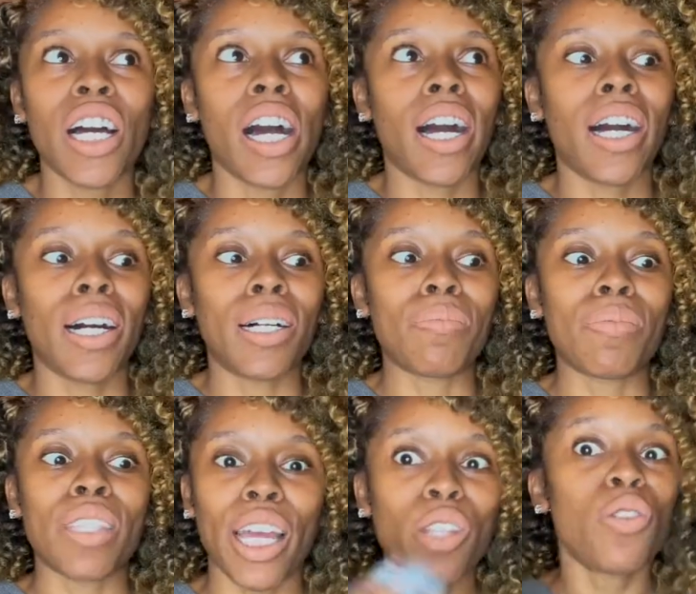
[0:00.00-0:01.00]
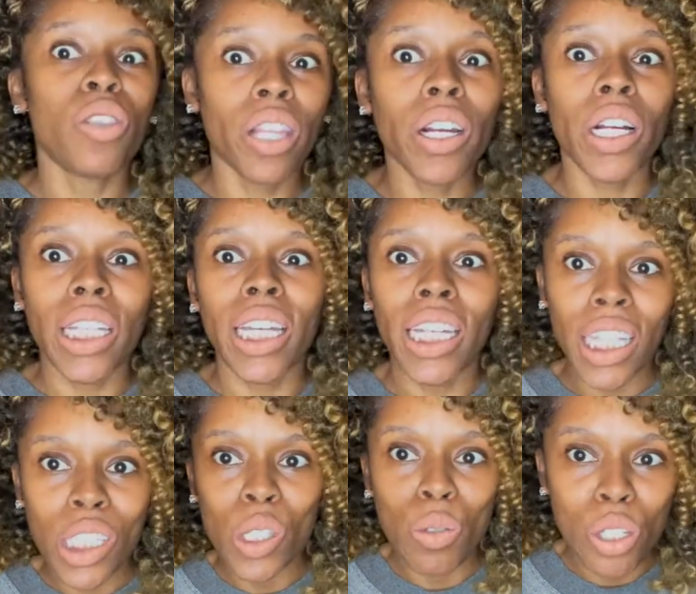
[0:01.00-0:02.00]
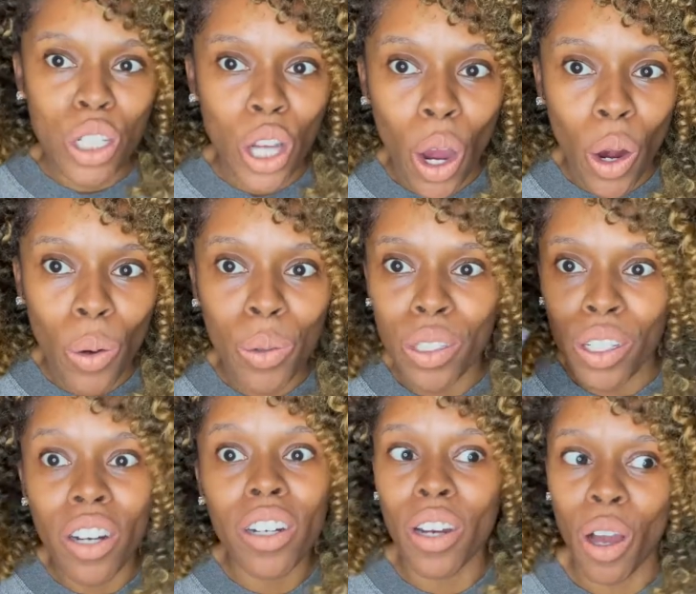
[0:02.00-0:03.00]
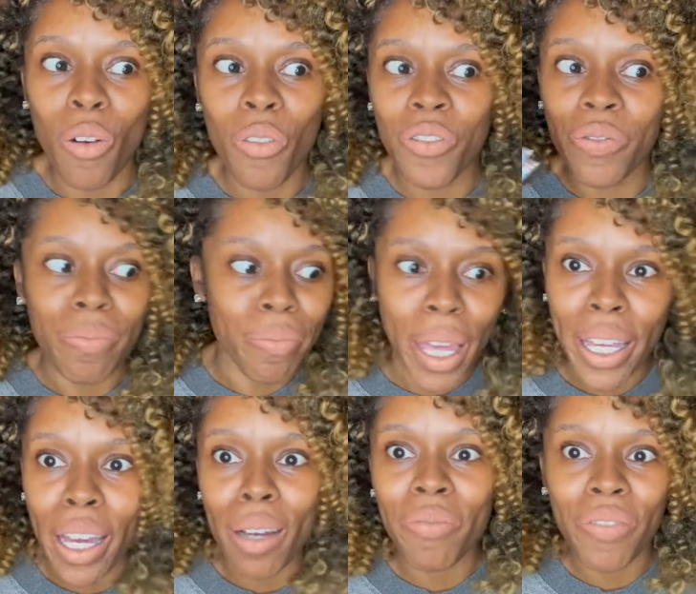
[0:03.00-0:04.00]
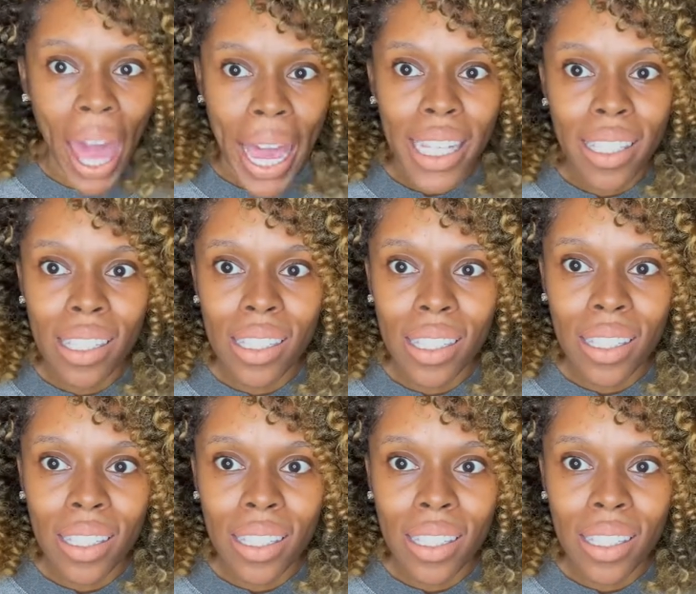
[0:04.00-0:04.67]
Like you literally need to show your no makeup face